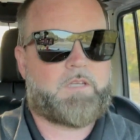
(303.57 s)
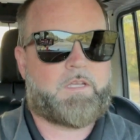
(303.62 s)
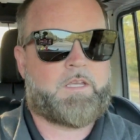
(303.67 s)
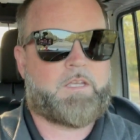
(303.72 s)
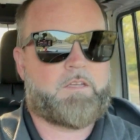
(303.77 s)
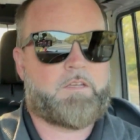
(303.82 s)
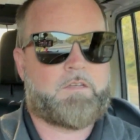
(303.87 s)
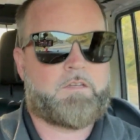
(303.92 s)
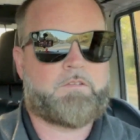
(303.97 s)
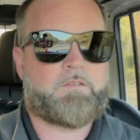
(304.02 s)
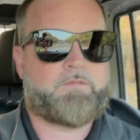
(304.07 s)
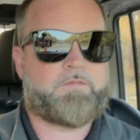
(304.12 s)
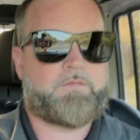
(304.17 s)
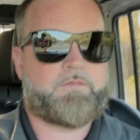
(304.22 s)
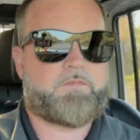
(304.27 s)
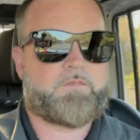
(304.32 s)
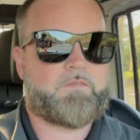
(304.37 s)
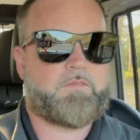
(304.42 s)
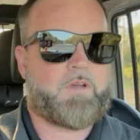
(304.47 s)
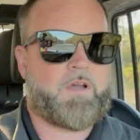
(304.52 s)
if
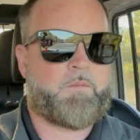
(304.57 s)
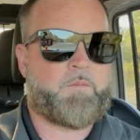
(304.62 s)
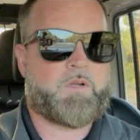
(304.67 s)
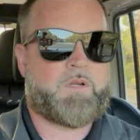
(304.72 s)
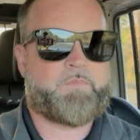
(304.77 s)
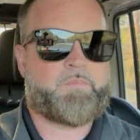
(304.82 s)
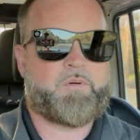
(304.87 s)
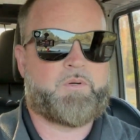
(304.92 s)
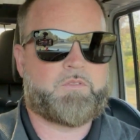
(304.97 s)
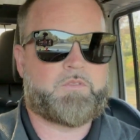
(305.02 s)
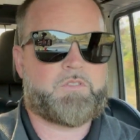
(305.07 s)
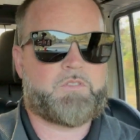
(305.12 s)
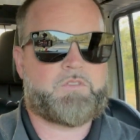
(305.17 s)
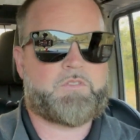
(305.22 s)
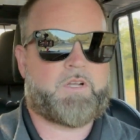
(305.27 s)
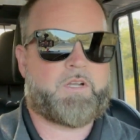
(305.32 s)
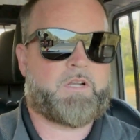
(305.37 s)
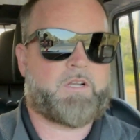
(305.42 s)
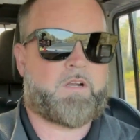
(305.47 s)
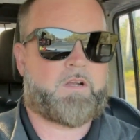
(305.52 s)
I'm going to pull the
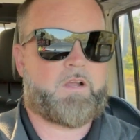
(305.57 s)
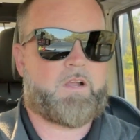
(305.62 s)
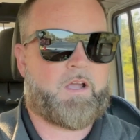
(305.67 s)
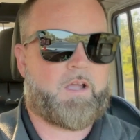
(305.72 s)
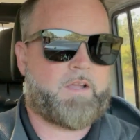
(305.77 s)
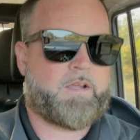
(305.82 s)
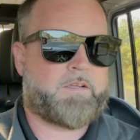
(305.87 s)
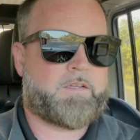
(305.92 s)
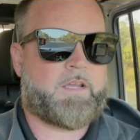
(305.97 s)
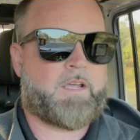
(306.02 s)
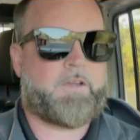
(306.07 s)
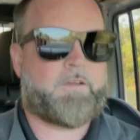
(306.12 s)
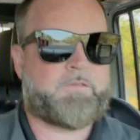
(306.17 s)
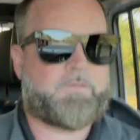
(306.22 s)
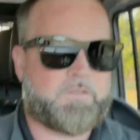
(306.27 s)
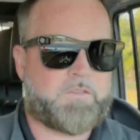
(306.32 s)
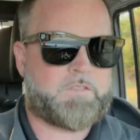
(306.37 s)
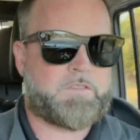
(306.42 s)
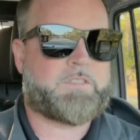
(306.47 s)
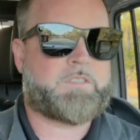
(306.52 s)
trigger. I
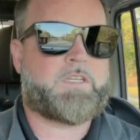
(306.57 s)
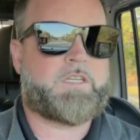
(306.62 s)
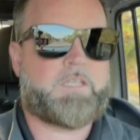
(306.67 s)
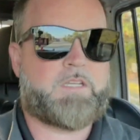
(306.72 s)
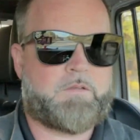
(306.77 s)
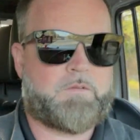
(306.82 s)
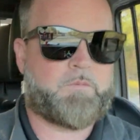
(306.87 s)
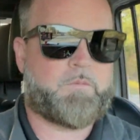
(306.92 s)
have to see.